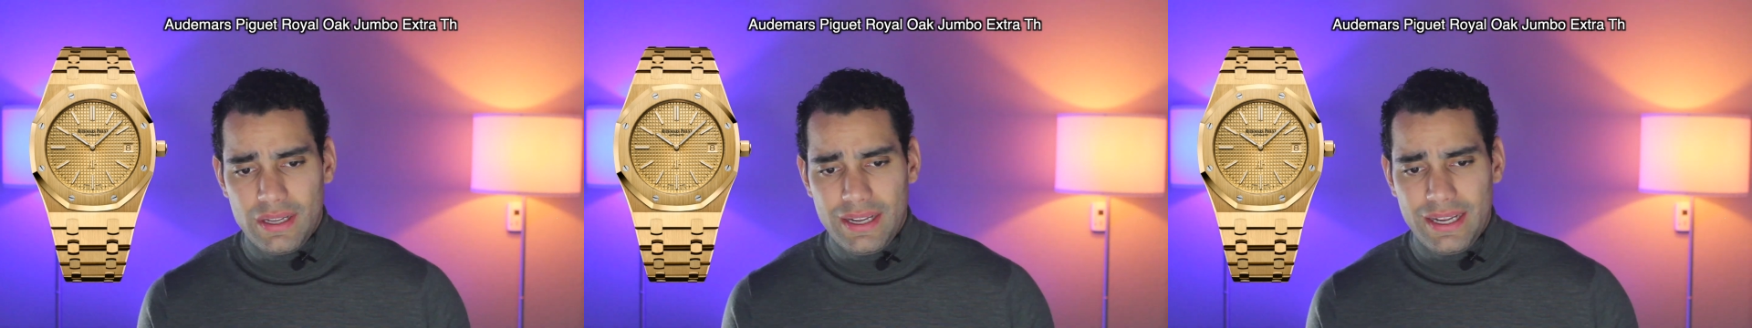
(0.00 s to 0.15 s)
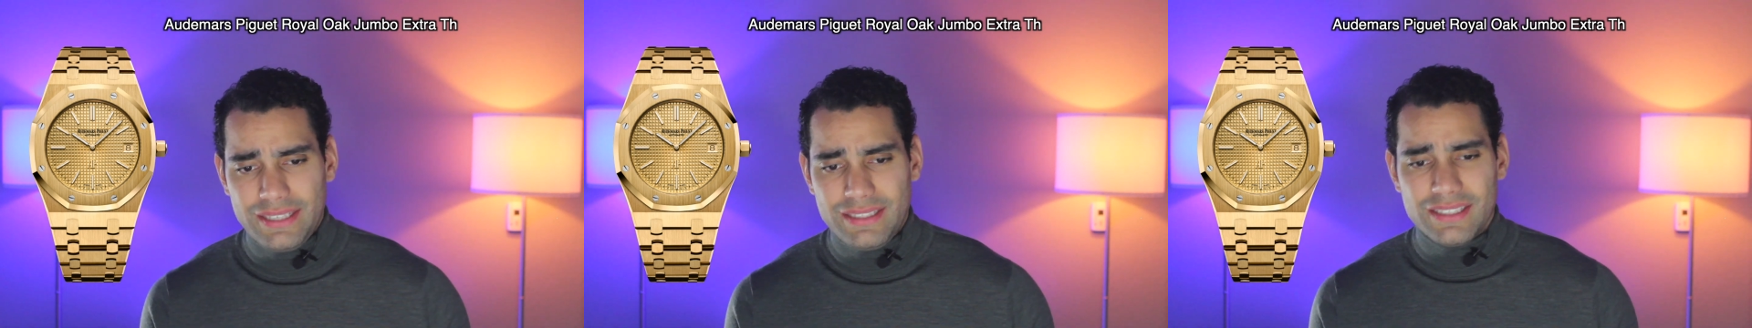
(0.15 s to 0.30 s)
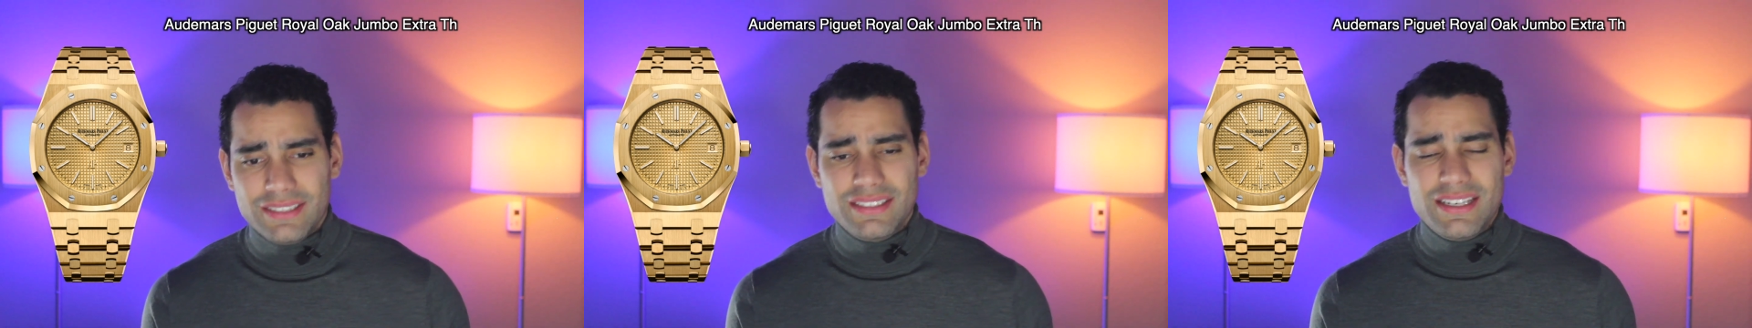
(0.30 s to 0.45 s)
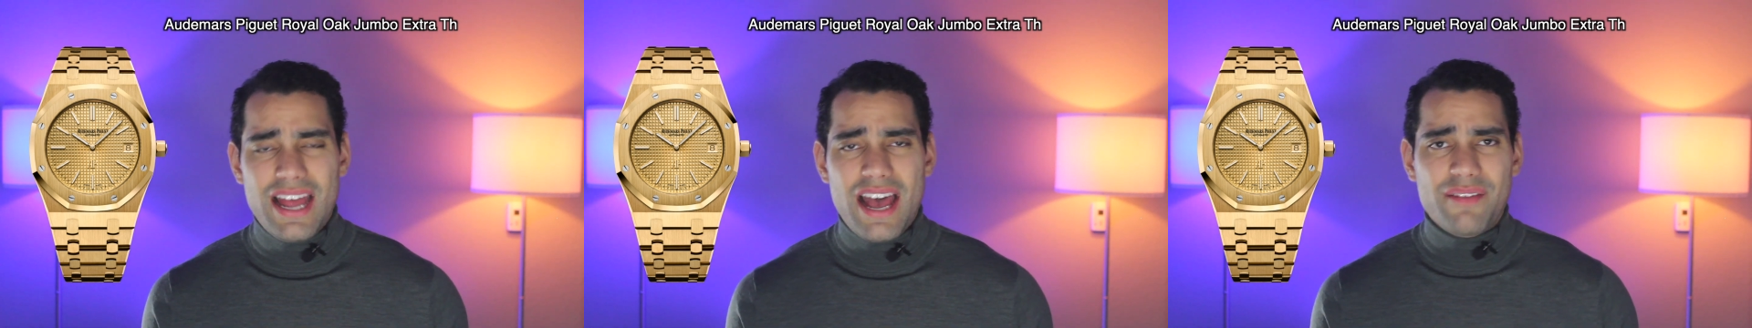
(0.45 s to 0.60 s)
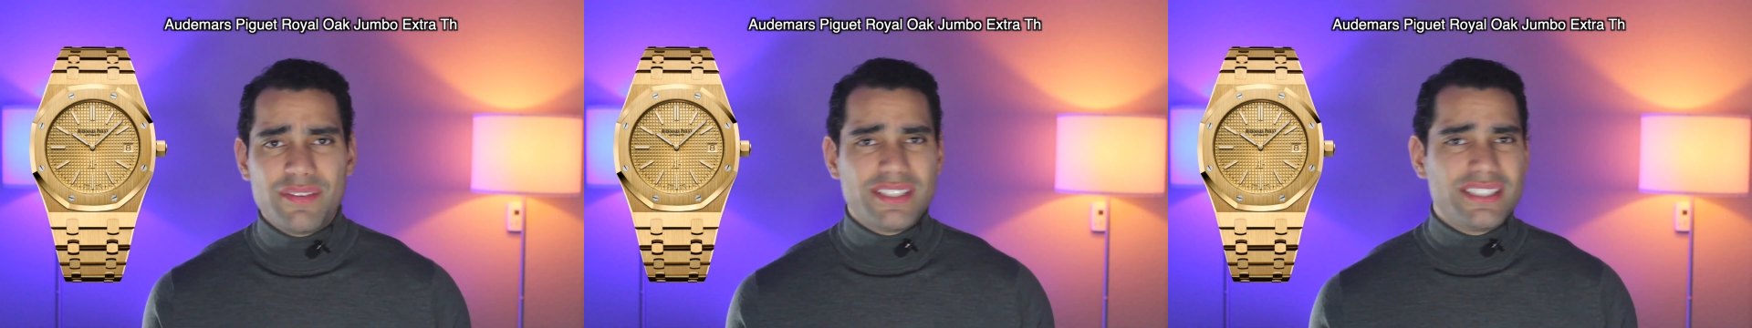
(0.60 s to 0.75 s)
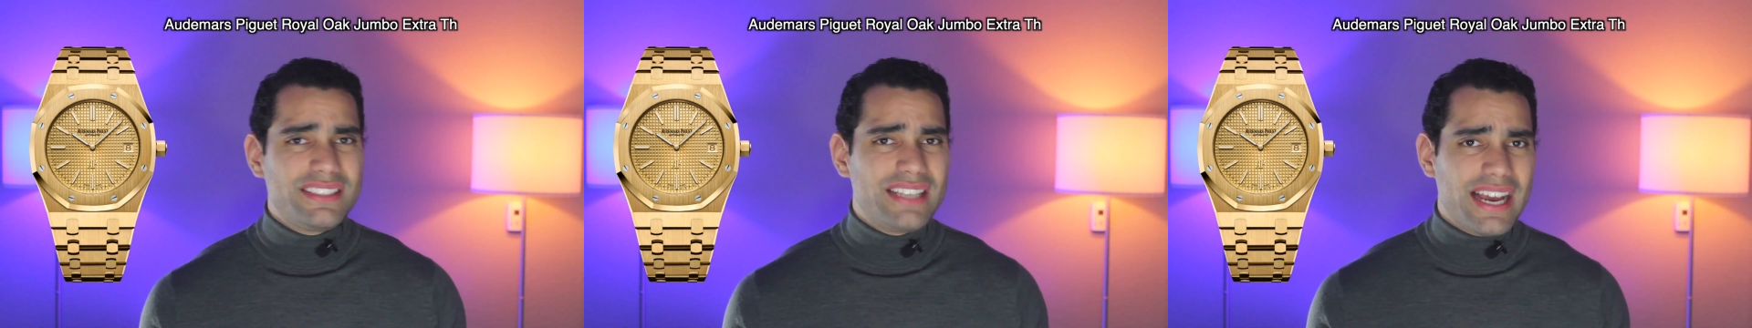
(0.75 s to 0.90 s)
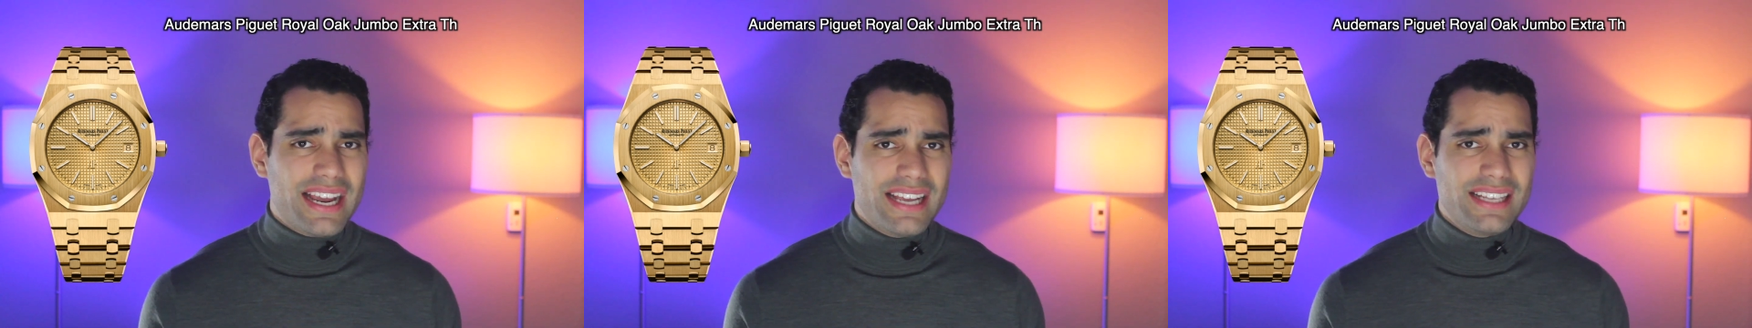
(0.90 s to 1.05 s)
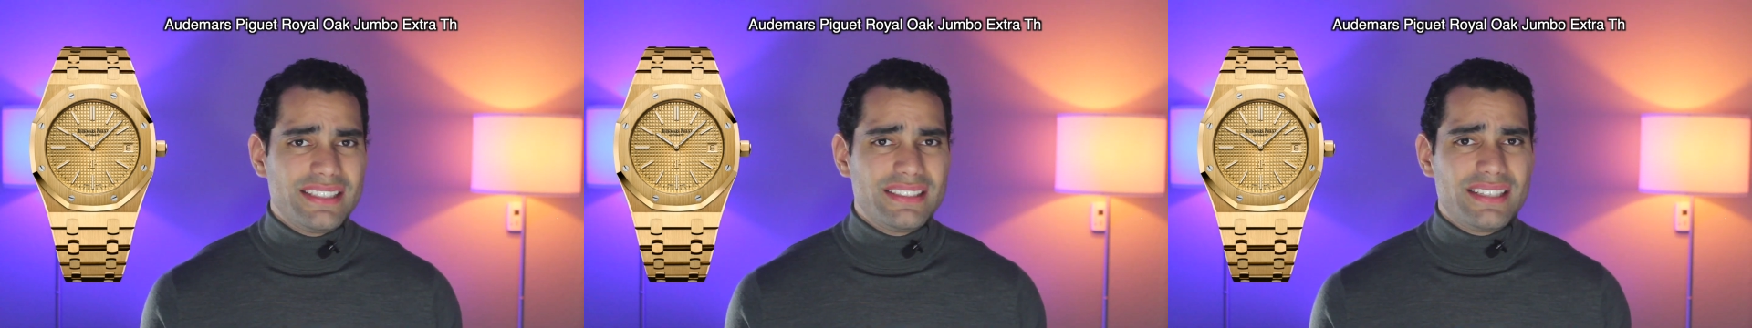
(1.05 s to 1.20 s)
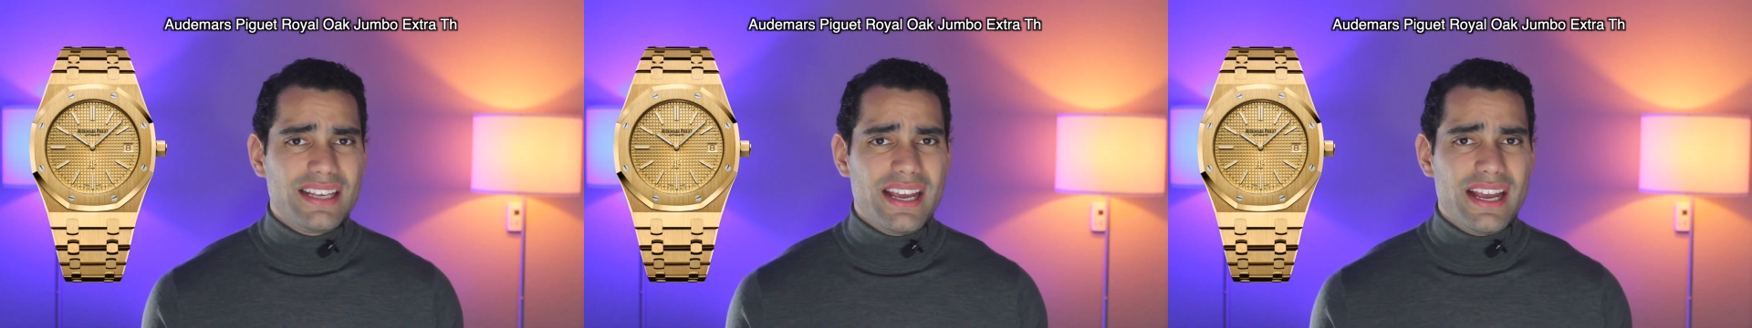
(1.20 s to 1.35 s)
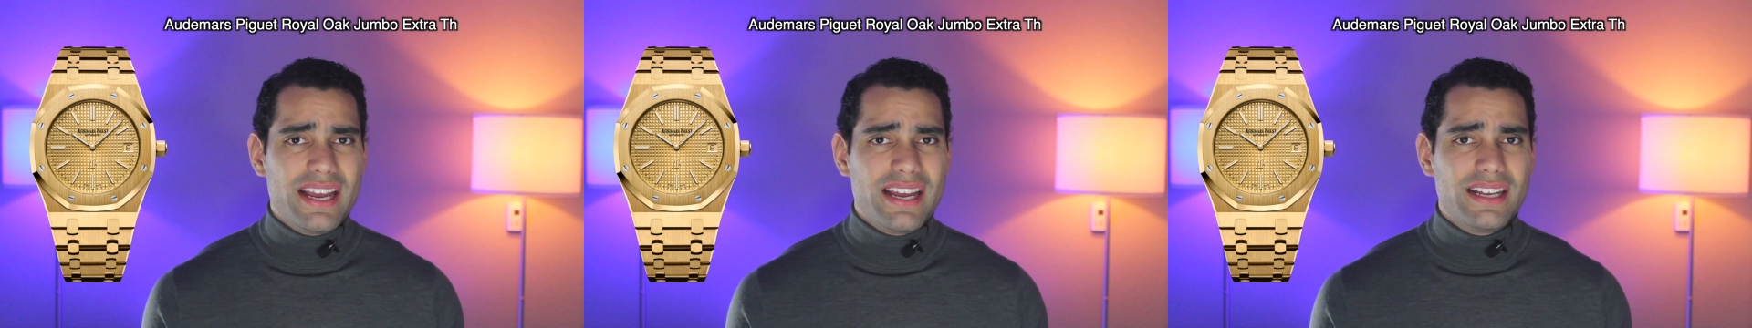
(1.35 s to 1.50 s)
It doesn't have a seconds
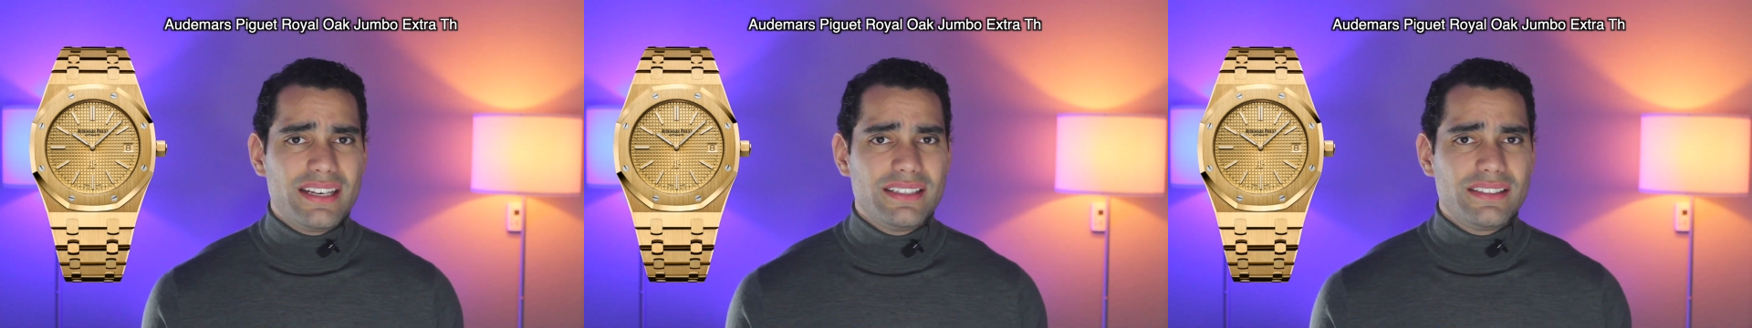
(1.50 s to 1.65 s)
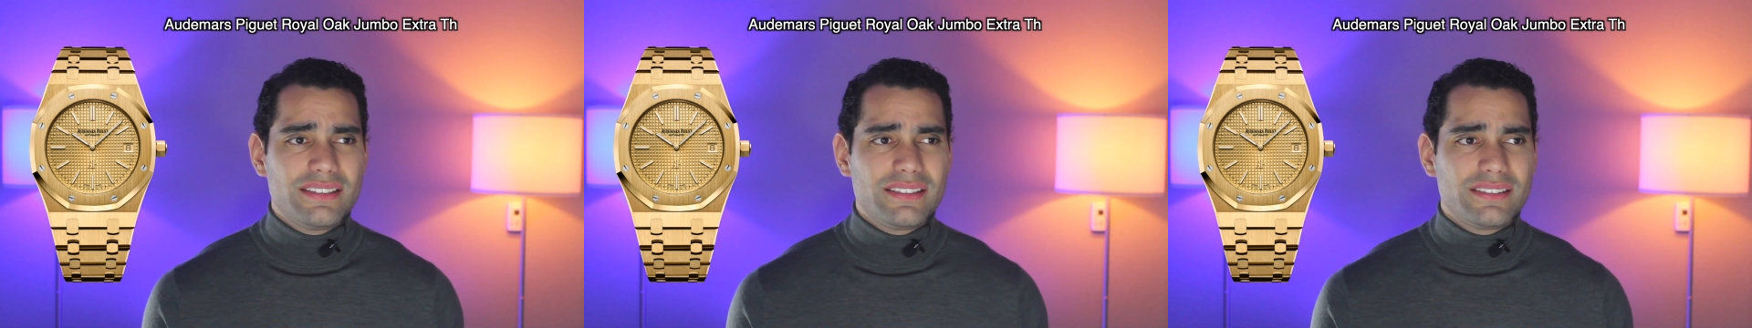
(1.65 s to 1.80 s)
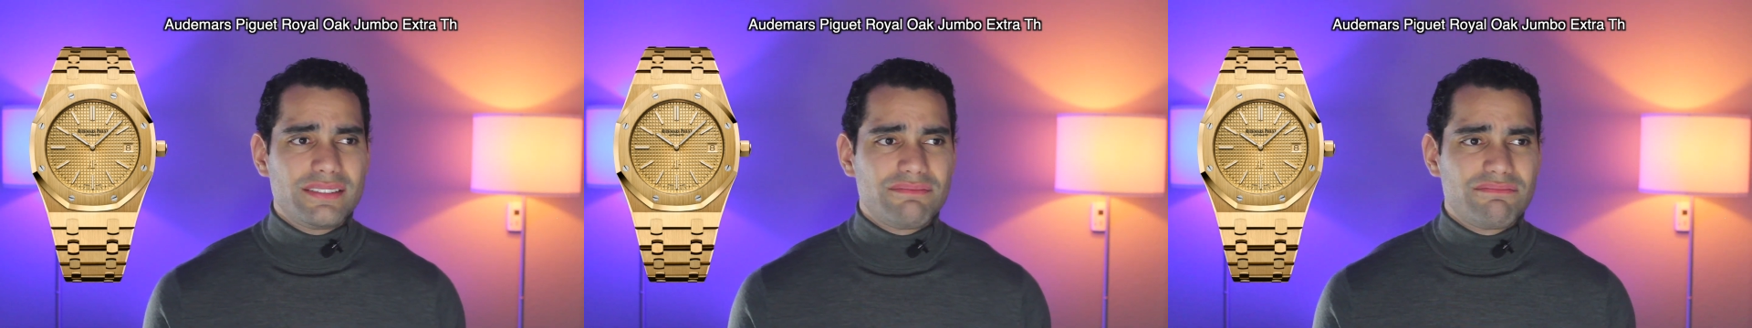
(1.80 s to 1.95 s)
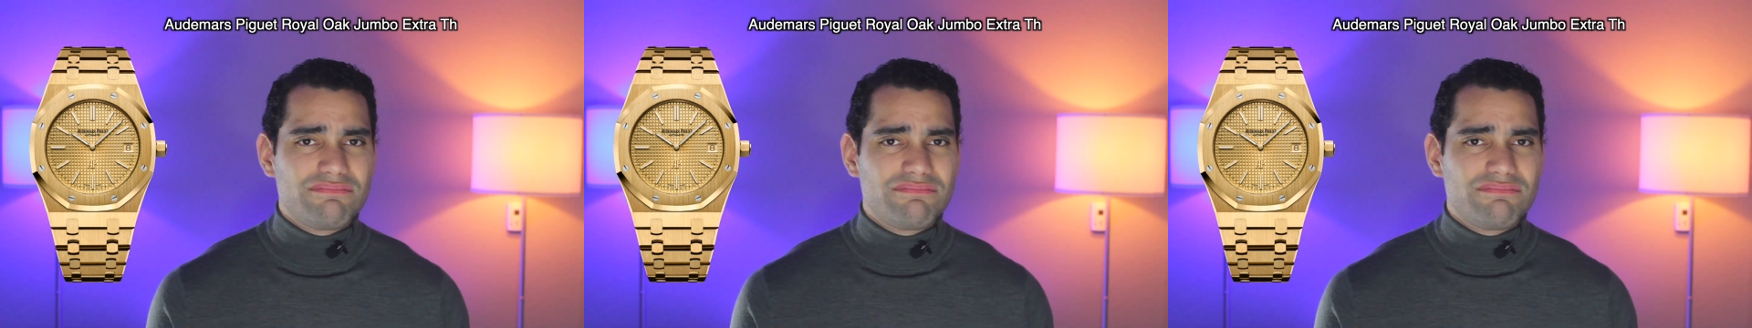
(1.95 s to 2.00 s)
hand.